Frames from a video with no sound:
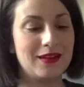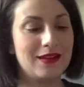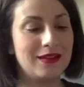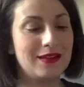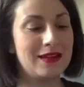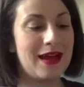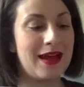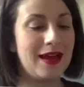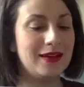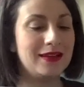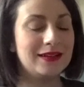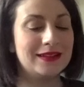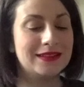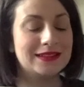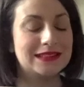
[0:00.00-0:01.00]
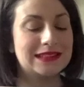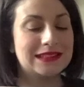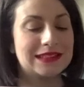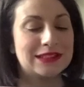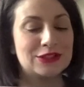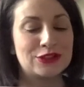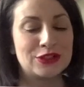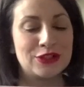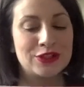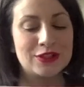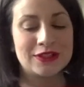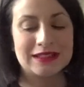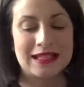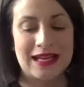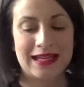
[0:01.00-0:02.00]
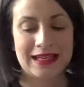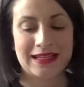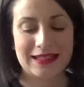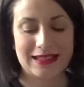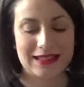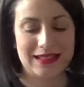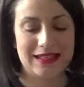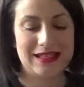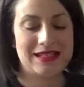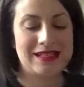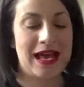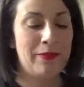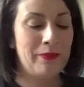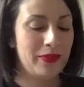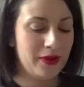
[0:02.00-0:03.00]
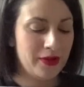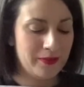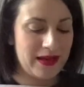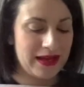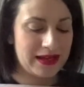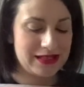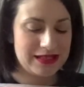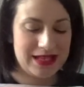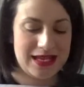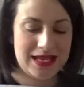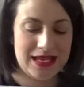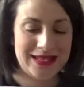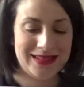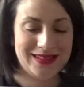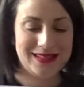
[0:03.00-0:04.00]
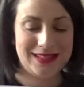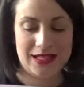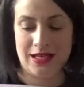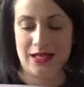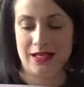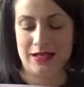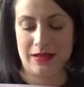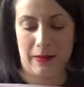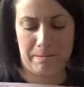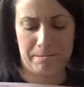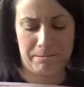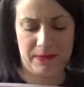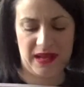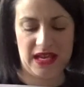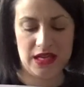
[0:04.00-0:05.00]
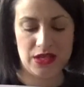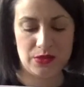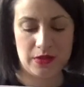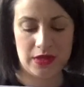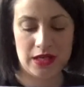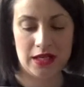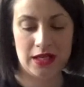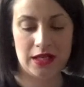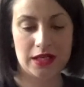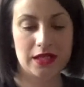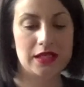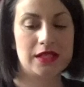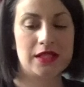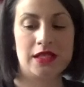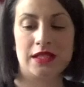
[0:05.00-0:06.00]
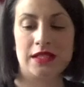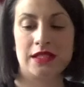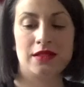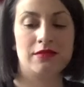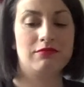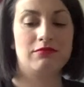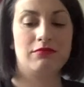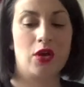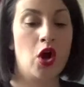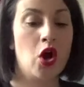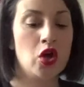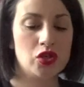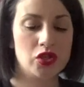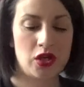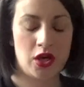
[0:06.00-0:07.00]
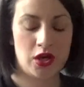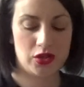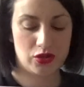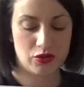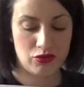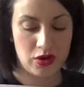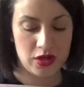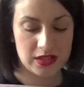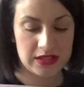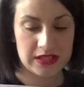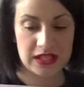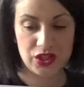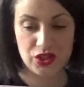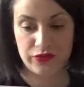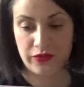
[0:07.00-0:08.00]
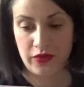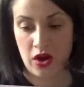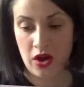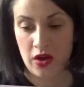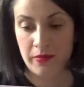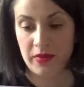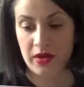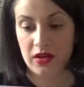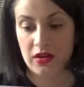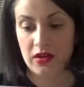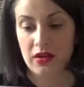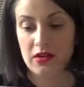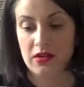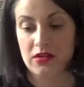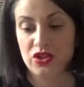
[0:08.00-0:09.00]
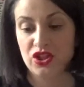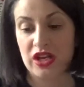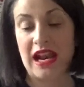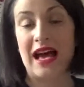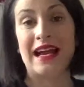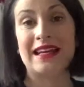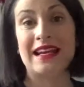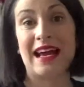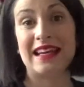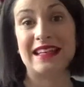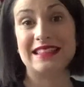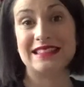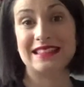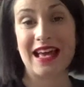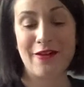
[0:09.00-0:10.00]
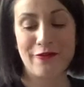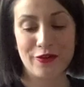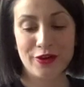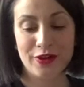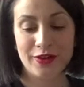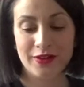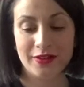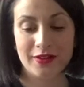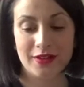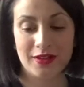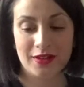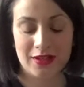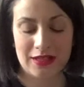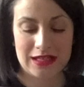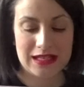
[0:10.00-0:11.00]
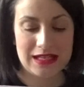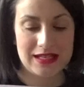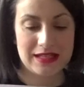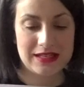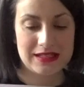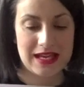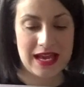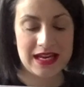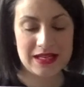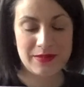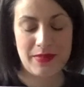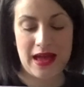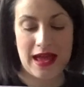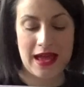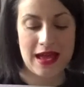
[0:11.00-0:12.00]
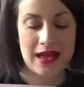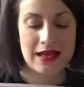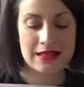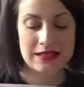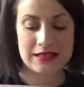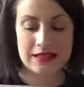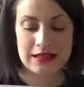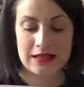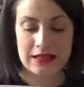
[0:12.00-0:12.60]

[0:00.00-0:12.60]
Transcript: Yeah, so there's like sampler magazines, there's beadworks, there's all sorts, cross stitch from July 97, teddy bears,